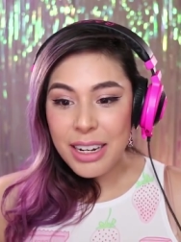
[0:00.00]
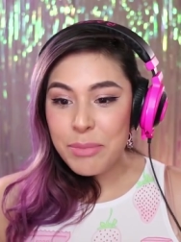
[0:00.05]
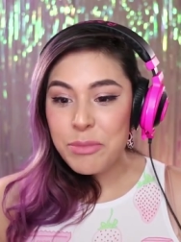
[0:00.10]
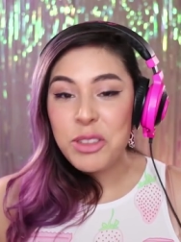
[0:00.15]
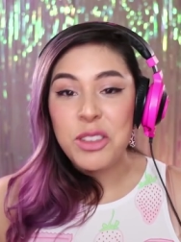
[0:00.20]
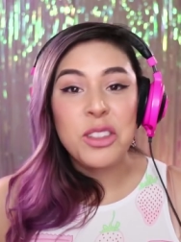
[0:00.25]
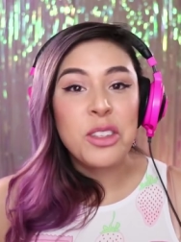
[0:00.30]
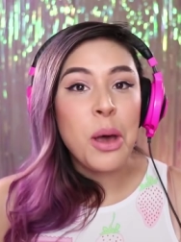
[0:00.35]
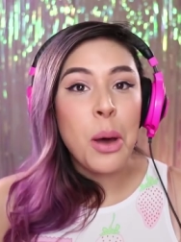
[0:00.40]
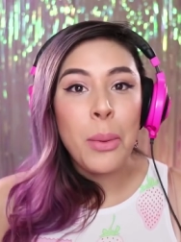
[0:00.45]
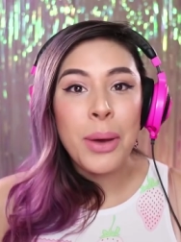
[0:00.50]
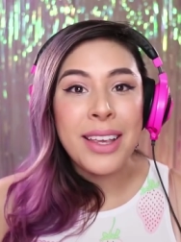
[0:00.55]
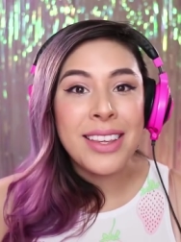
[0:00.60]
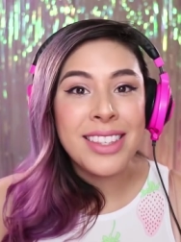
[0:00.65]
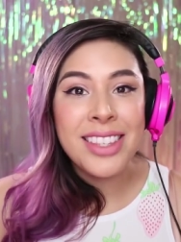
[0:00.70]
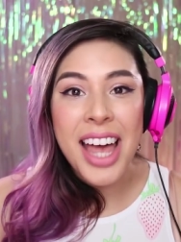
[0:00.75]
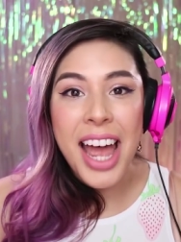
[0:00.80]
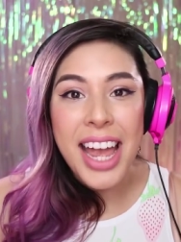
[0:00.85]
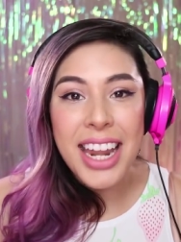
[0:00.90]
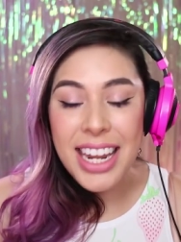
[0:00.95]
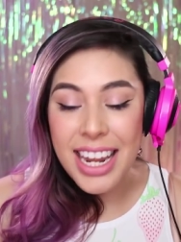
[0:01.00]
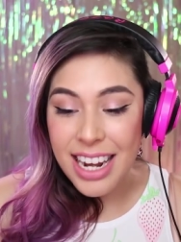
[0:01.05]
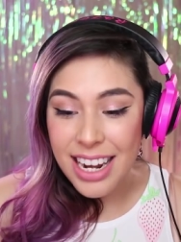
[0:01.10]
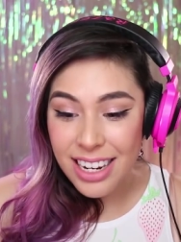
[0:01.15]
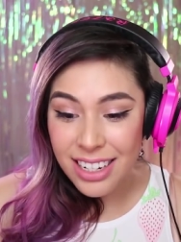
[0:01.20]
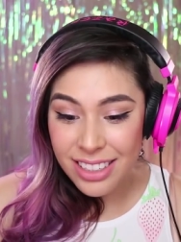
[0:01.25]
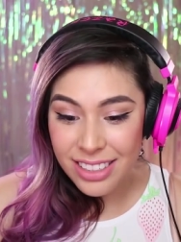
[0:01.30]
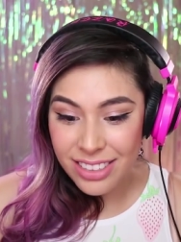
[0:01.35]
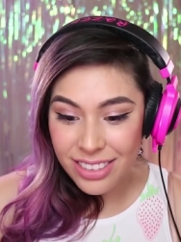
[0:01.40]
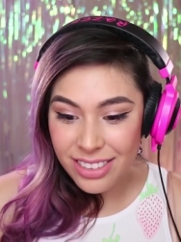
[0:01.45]
I'm so excited.
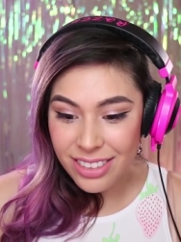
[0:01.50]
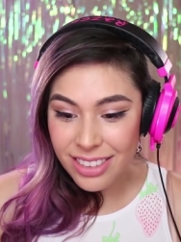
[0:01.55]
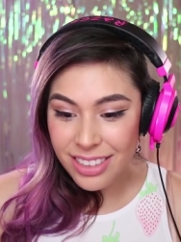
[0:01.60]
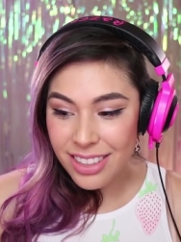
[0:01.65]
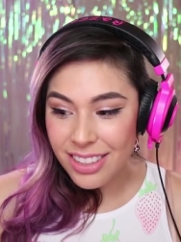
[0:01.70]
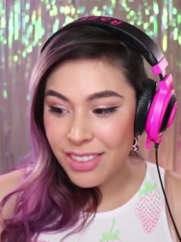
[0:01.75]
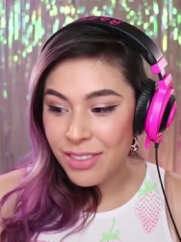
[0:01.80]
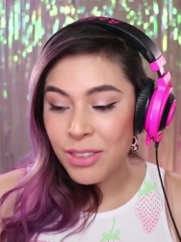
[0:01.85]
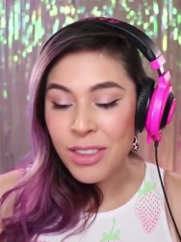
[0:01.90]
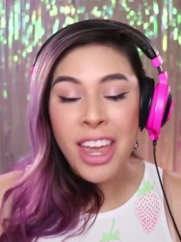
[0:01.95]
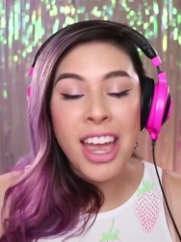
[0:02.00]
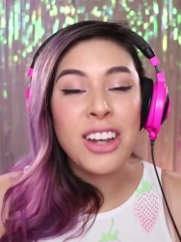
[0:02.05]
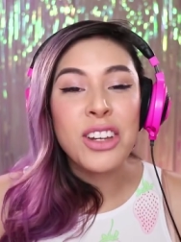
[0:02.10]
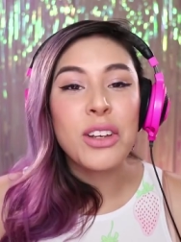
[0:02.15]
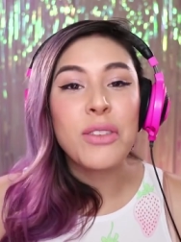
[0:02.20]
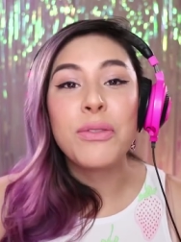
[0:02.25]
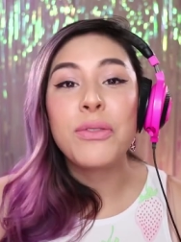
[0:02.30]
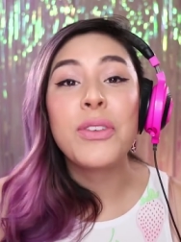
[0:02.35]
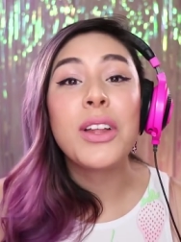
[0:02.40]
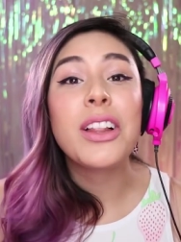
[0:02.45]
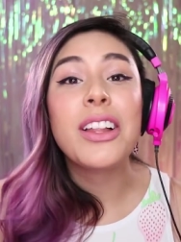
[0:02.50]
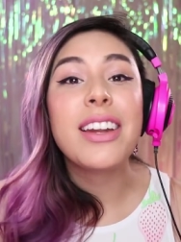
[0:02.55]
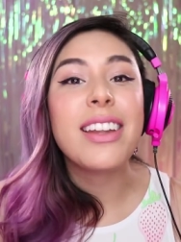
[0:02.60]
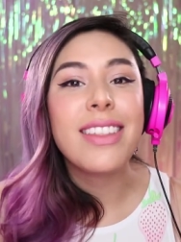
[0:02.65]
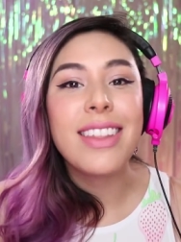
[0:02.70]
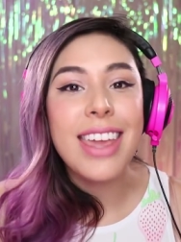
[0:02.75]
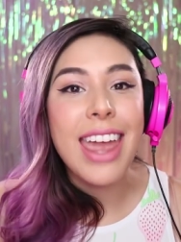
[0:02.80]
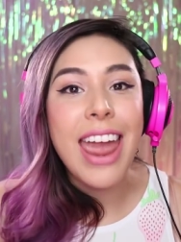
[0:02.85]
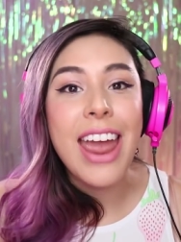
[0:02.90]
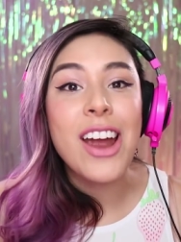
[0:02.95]
Can't you feel it
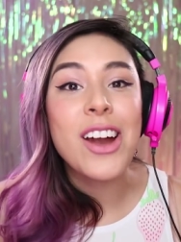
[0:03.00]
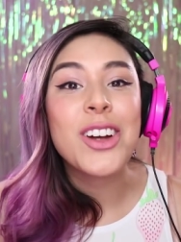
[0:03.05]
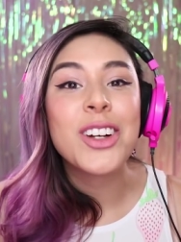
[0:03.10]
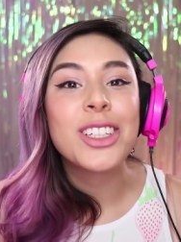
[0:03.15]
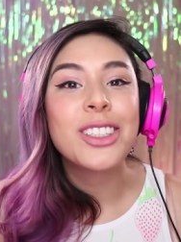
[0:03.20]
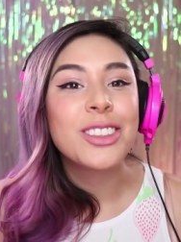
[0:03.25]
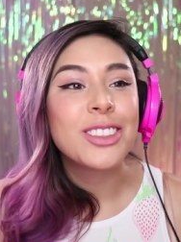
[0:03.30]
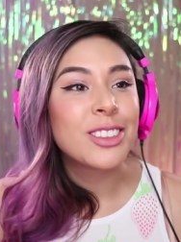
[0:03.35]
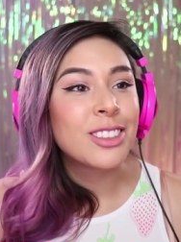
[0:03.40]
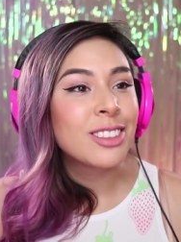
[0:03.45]
in the air?